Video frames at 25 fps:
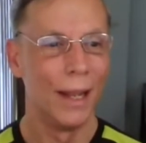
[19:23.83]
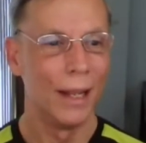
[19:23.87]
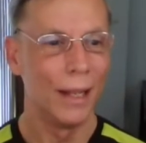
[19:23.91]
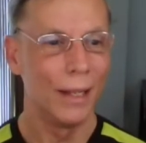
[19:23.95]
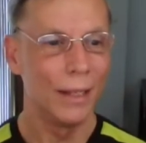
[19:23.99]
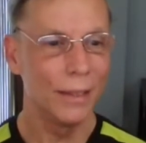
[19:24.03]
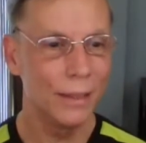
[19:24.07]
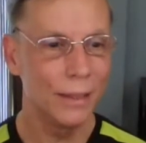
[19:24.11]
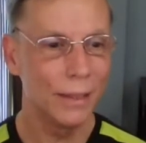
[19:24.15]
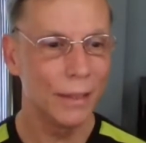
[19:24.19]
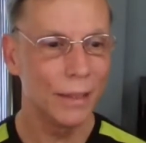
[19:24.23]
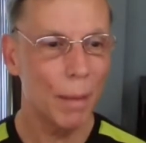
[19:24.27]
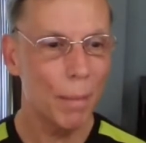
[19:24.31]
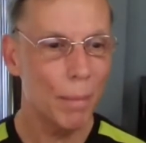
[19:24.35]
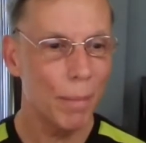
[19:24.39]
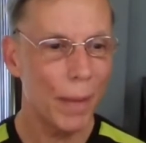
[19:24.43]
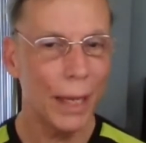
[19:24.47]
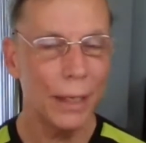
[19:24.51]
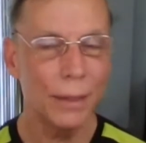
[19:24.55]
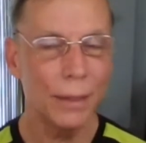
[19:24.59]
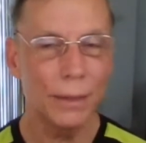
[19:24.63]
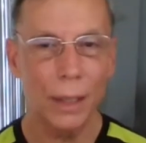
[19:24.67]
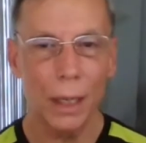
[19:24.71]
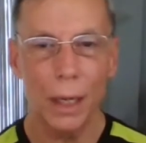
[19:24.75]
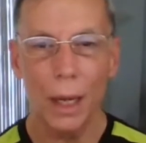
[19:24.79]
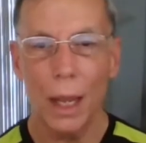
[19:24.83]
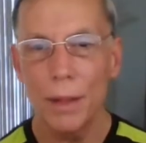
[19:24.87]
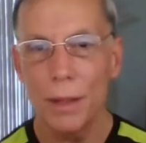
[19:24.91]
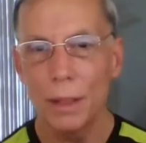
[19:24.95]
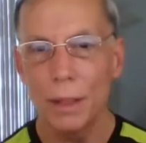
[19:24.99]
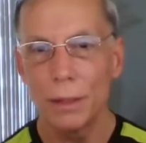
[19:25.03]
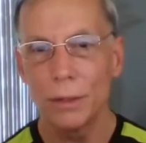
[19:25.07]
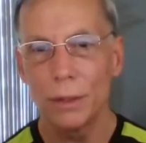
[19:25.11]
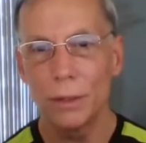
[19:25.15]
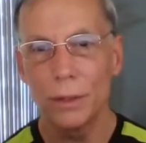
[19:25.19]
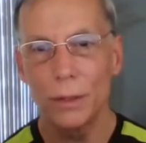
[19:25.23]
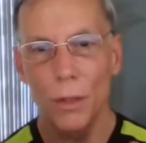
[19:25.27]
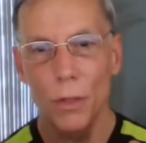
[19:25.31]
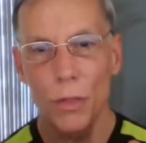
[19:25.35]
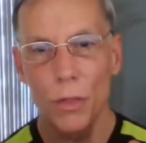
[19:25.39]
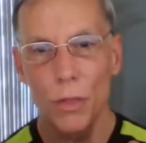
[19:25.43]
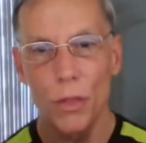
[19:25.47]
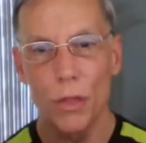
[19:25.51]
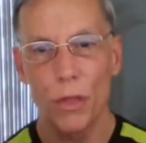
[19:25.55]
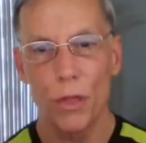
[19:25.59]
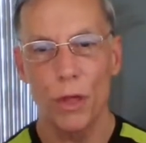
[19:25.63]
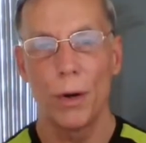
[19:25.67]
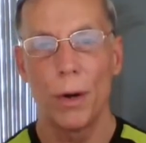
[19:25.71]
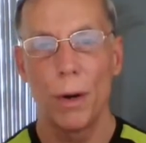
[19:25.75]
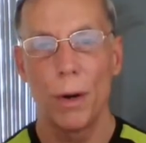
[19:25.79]
This is amazing. And this is a
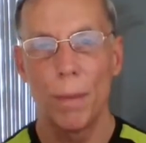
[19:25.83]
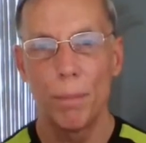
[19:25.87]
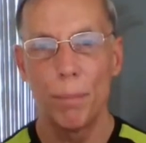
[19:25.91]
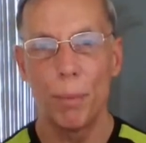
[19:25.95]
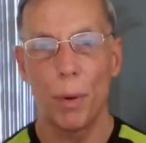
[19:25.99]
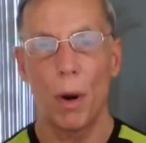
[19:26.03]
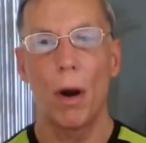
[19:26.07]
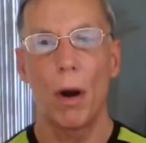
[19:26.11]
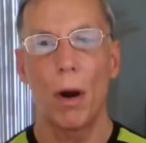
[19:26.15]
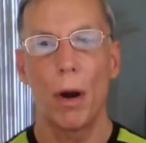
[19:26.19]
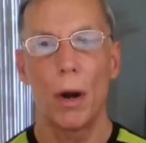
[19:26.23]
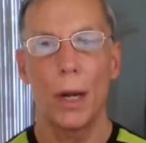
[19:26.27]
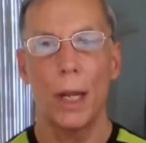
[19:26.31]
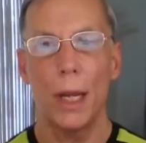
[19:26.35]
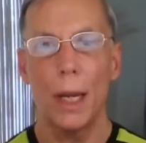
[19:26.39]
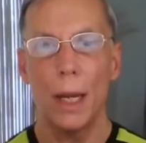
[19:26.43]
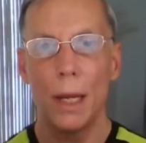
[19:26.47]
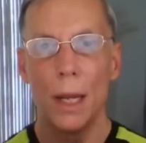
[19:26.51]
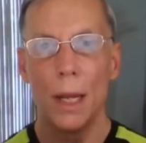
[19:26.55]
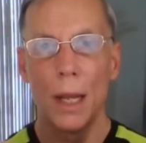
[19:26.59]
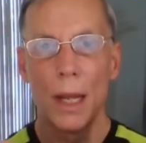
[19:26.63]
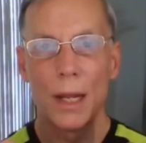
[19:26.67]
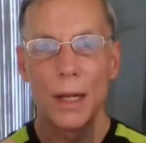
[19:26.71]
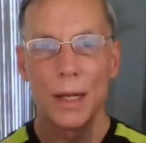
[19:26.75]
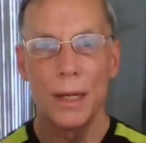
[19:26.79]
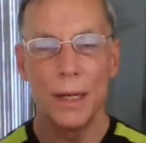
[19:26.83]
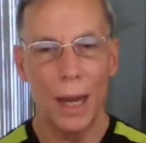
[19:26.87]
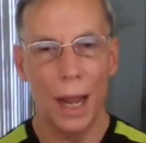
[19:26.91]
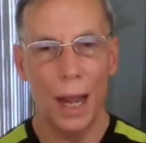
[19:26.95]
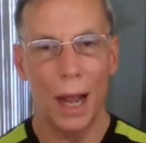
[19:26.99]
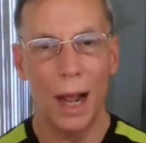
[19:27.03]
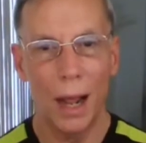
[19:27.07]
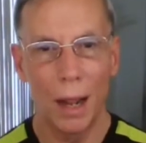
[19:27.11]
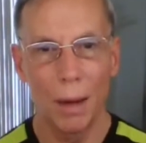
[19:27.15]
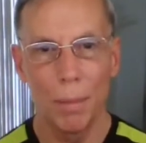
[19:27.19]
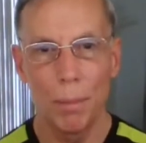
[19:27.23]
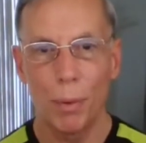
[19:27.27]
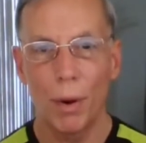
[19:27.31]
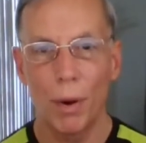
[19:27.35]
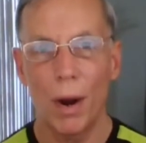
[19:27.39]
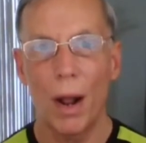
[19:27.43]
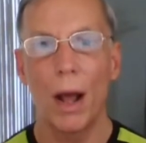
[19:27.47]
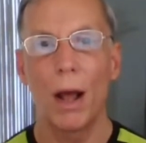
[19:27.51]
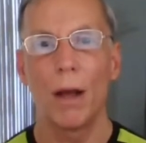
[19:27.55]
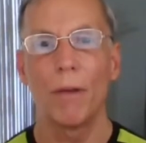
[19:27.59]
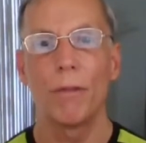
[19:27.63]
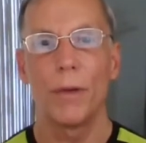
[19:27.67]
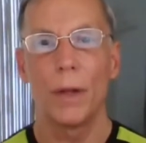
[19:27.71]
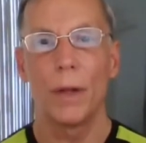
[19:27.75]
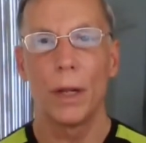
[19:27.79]
third party
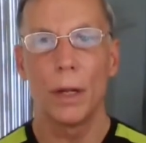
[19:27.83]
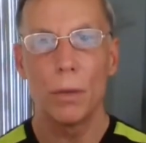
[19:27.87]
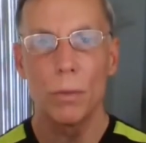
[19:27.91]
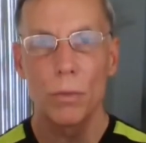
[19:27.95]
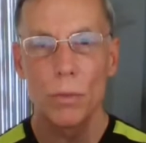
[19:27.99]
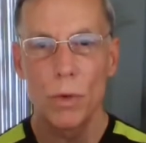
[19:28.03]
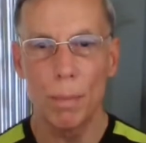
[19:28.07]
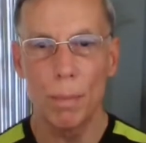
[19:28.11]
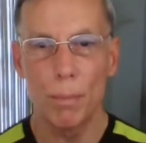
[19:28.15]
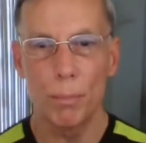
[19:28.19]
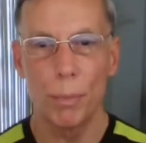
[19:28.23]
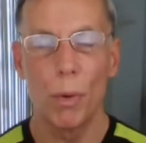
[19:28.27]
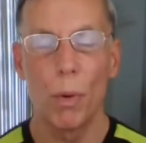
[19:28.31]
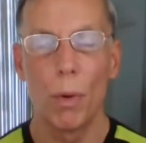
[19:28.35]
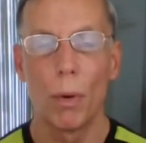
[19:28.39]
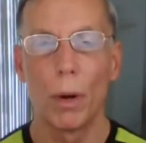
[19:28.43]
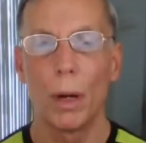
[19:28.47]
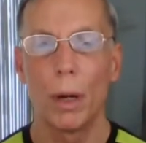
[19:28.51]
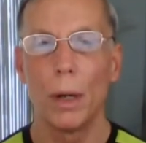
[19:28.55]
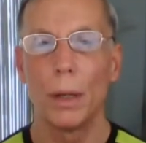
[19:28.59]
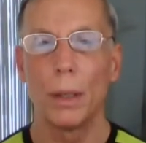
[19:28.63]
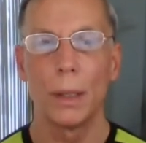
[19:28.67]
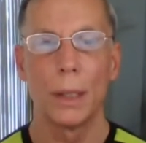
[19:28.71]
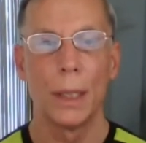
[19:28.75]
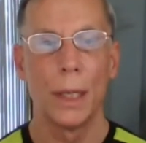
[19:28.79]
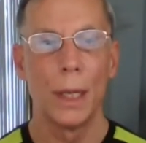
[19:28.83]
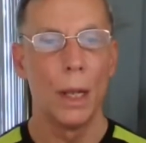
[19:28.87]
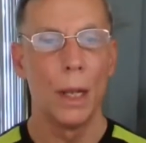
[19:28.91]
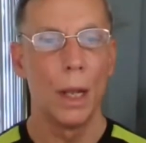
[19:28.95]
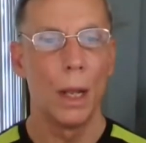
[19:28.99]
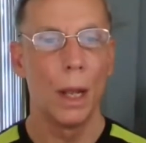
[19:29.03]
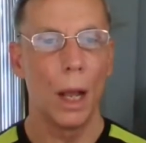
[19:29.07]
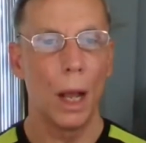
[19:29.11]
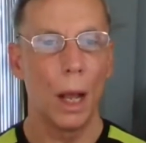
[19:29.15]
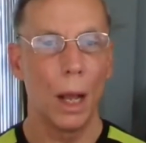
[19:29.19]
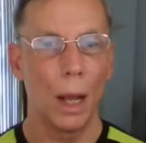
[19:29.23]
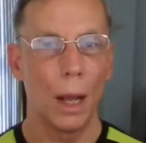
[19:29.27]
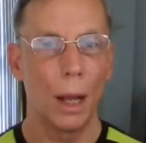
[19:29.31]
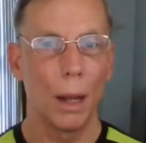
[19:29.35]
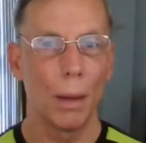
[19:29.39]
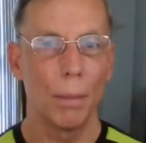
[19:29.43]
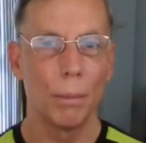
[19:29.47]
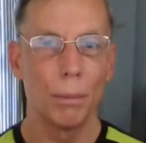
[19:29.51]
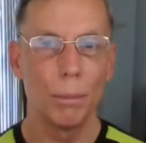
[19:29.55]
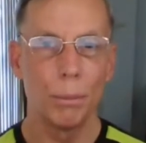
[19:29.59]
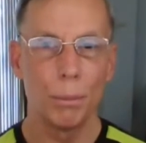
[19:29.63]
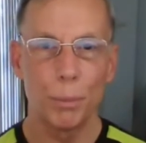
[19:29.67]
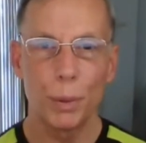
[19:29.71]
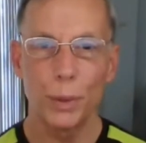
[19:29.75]
nonprofit report um,